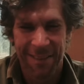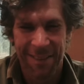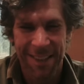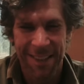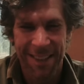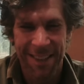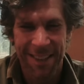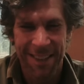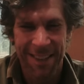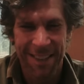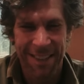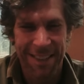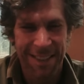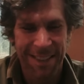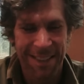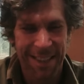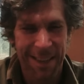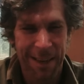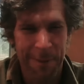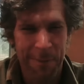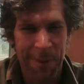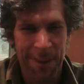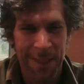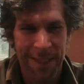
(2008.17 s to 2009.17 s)
We uh,
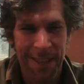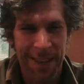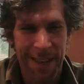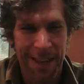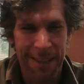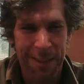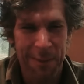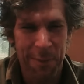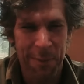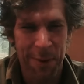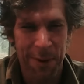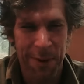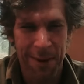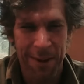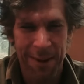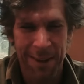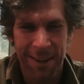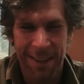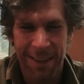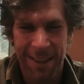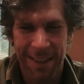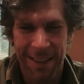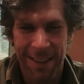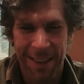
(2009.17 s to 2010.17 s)
tip of the iceberg
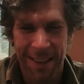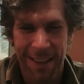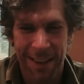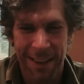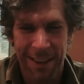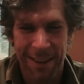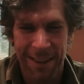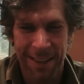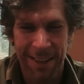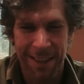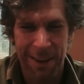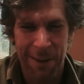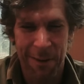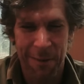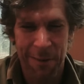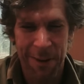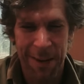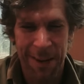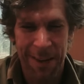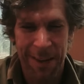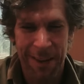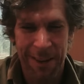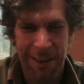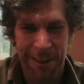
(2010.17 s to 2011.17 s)
you know,
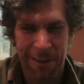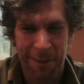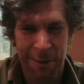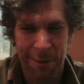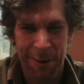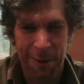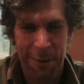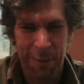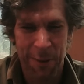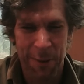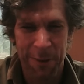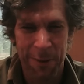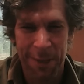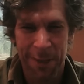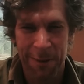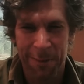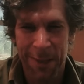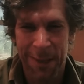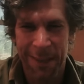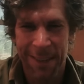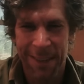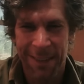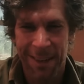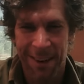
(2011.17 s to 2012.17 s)
we were supposed to
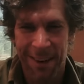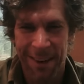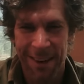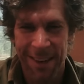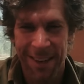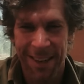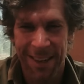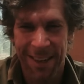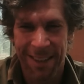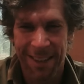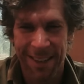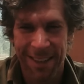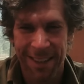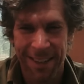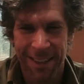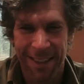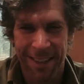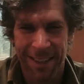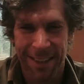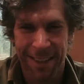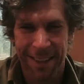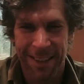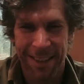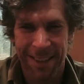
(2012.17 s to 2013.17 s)
be starting
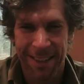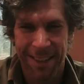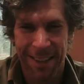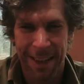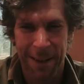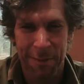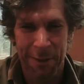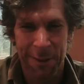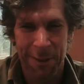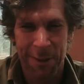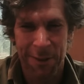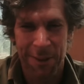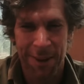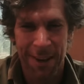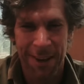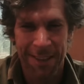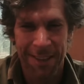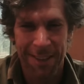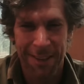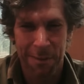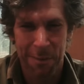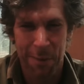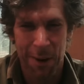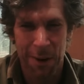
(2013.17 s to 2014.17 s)
the Klamath
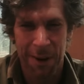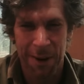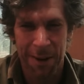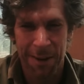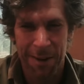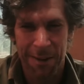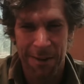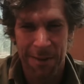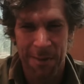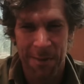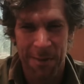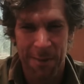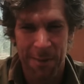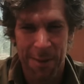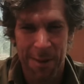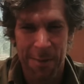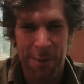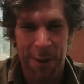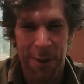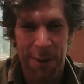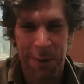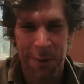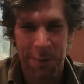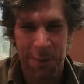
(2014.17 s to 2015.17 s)
TREX tomorrow. We
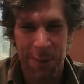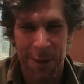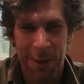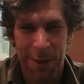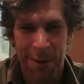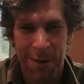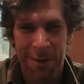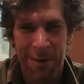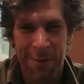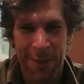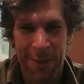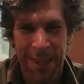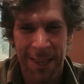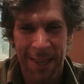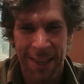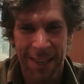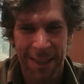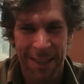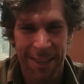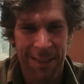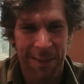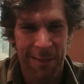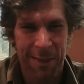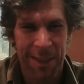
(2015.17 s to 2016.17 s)
postponed
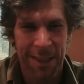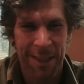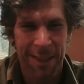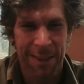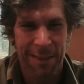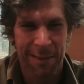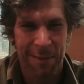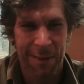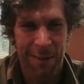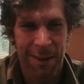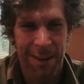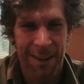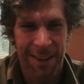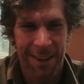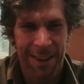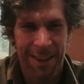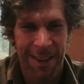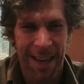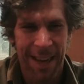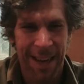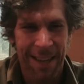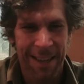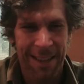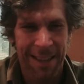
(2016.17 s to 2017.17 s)
because we didn't want to
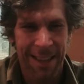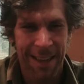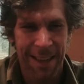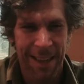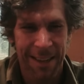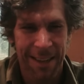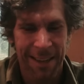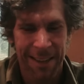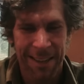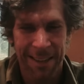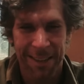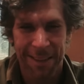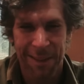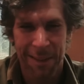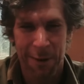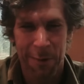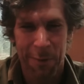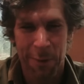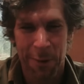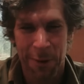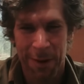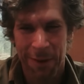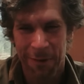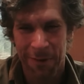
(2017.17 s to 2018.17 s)
add that
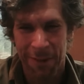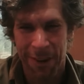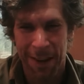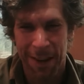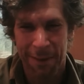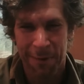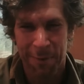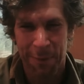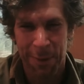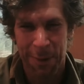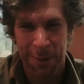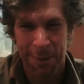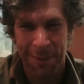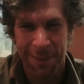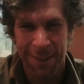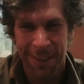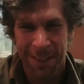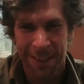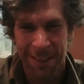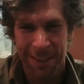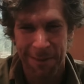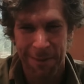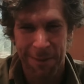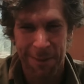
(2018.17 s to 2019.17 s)

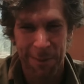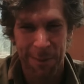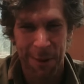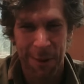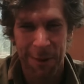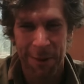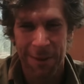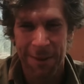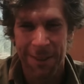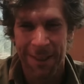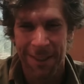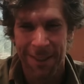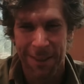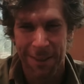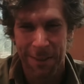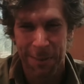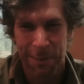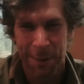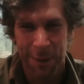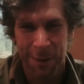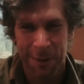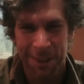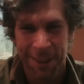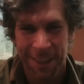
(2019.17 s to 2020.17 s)
0.5% of smoke to the
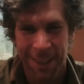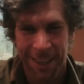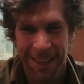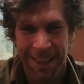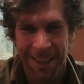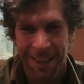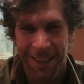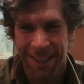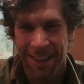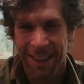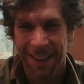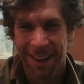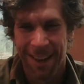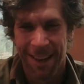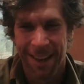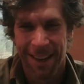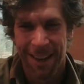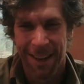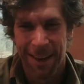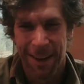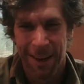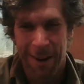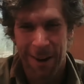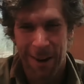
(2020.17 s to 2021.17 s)
smoke shed,
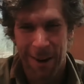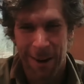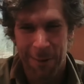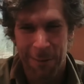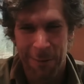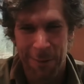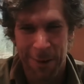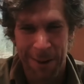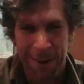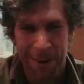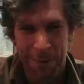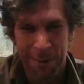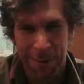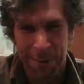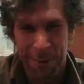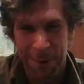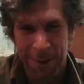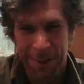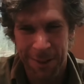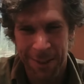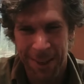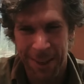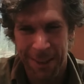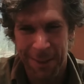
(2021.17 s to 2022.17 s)
our one to
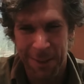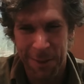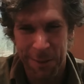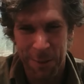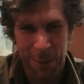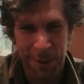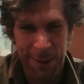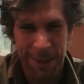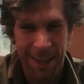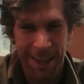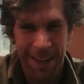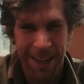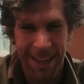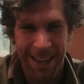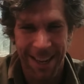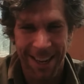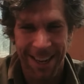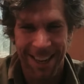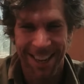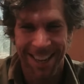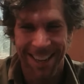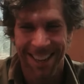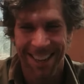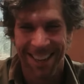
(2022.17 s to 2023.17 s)
four tons per day.